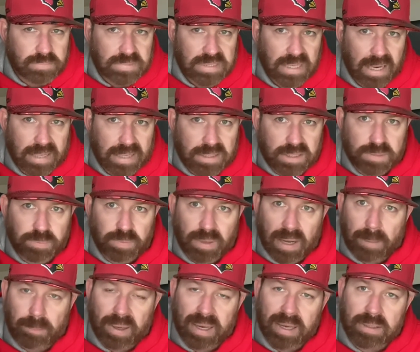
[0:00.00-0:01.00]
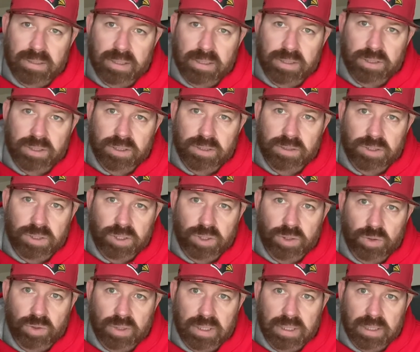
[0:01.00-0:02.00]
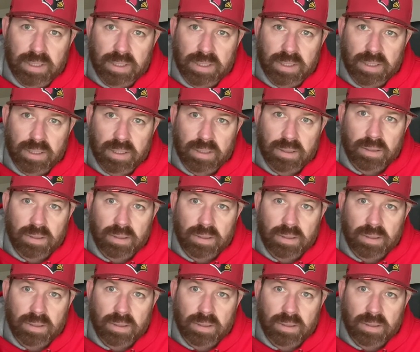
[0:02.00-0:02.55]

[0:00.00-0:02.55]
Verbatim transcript: I just I pay attention to the